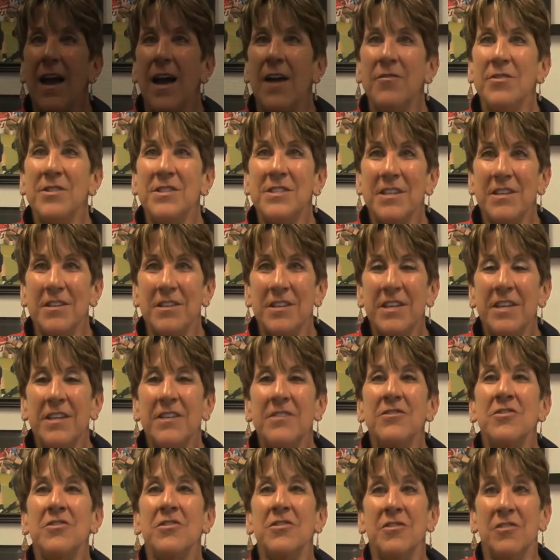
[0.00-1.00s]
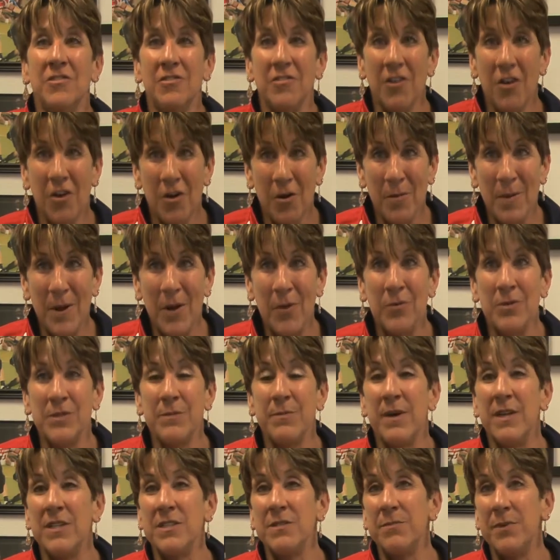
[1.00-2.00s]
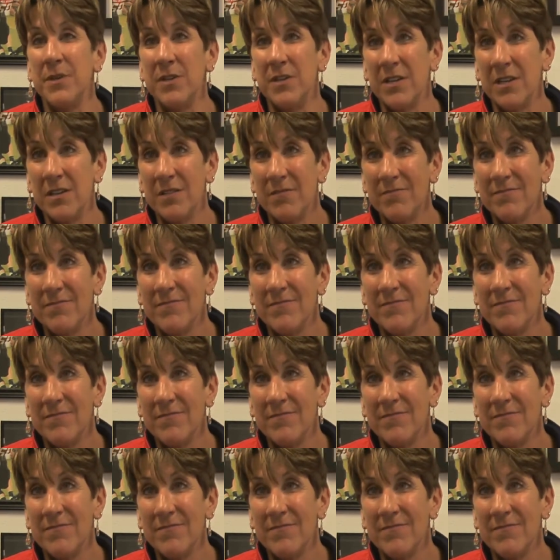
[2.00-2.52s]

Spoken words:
I would say the kids are going to learn all about responsibility.